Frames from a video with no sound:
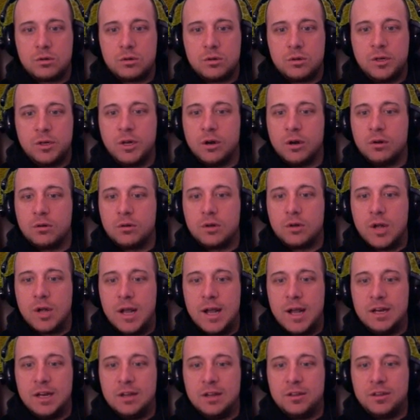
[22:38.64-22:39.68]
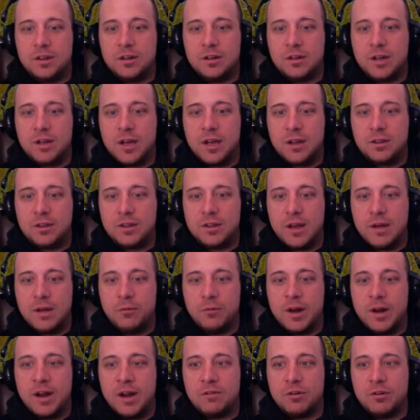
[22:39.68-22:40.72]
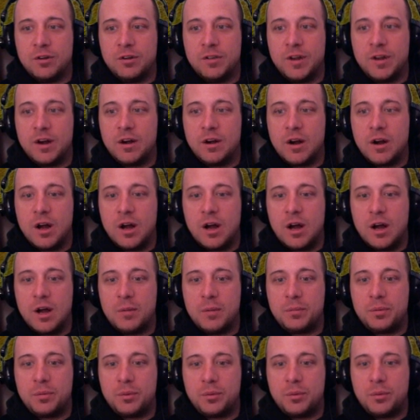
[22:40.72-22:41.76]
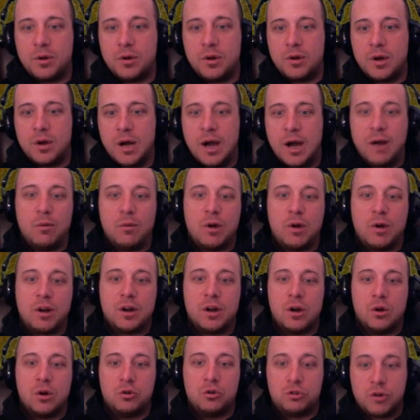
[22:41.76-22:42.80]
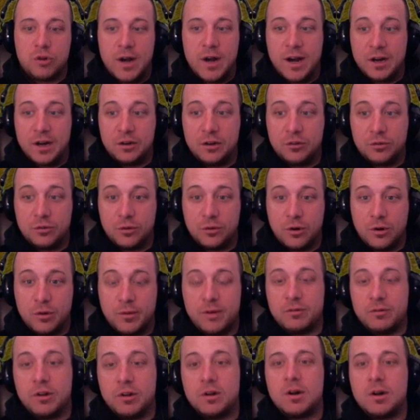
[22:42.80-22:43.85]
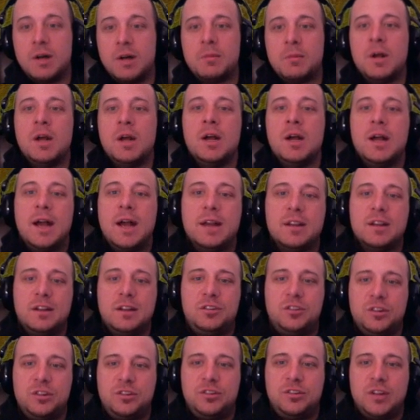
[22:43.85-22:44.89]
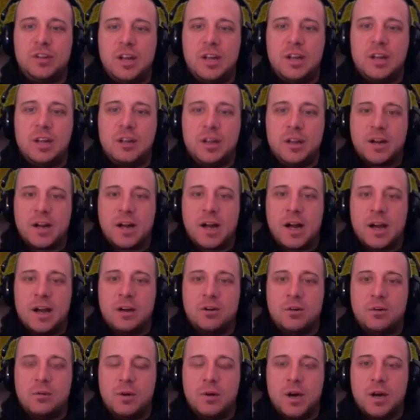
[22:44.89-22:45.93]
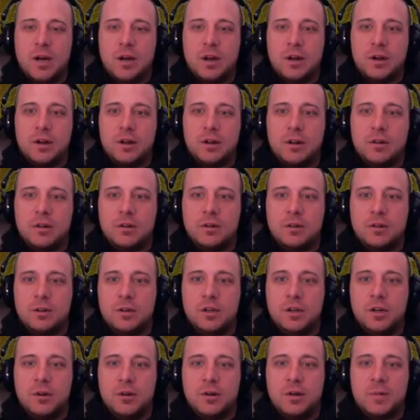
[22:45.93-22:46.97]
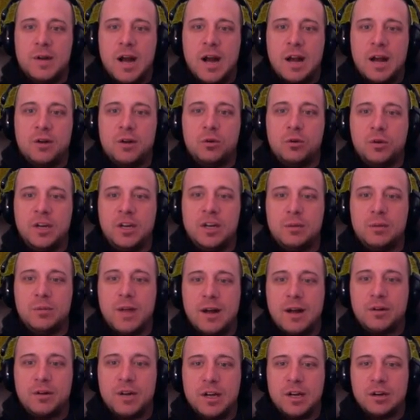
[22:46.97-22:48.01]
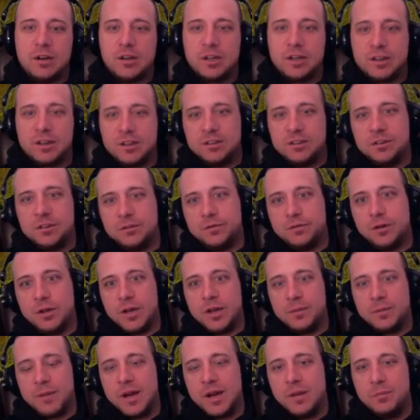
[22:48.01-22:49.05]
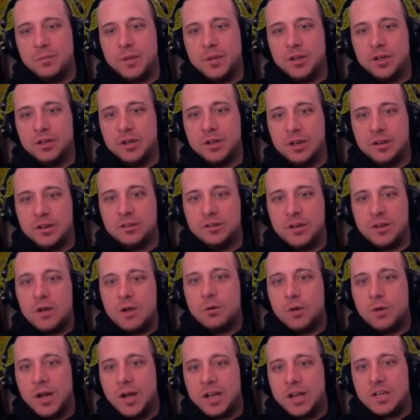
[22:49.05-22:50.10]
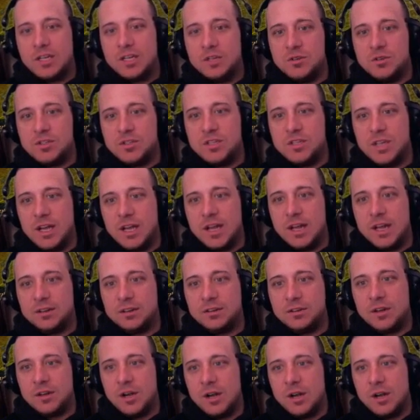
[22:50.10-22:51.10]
you know, anything like that. Whenever they're up, I want to know. Dragon's Roar, whenever they're up. And let's just say, like, I don't want to, you know what I mean? I don't need them down here. Like, this is for, like, my abilities. Well, I can use this